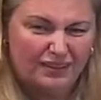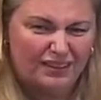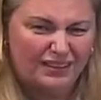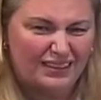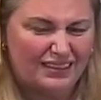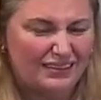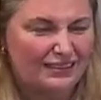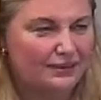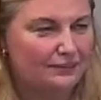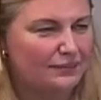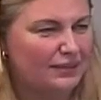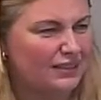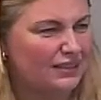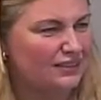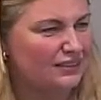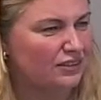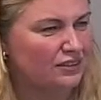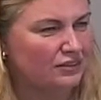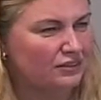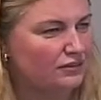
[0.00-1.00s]
And that limit
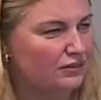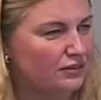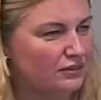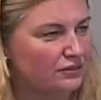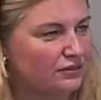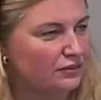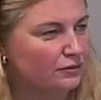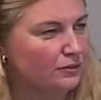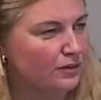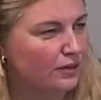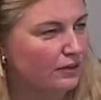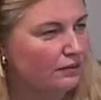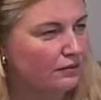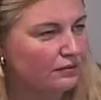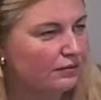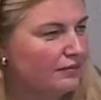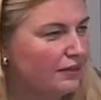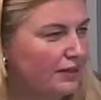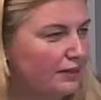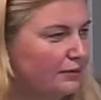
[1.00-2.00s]
is
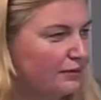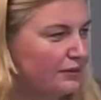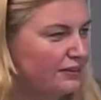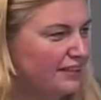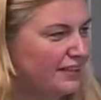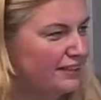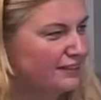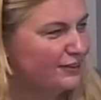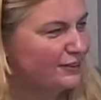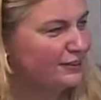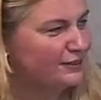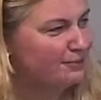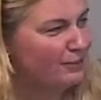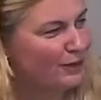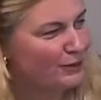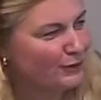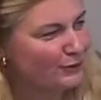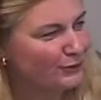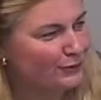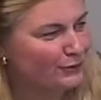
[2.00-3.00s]
112,000
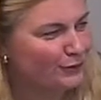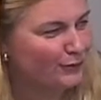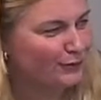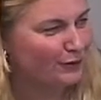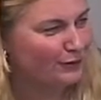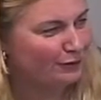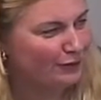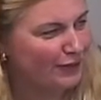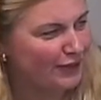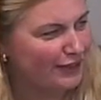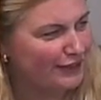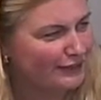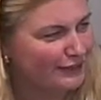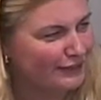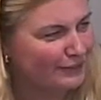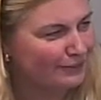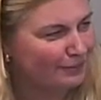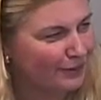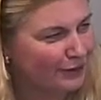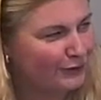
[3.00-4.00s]
special drawing rights, a
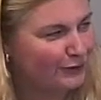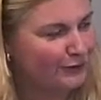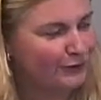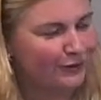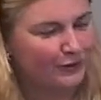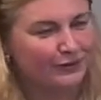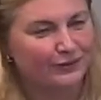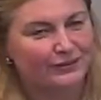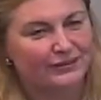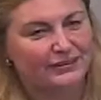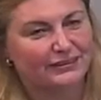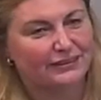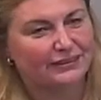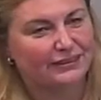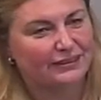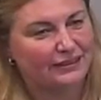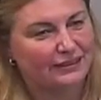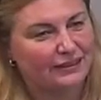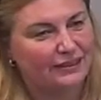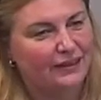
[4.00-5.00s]
special
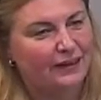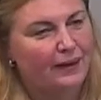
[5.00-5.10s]
currency,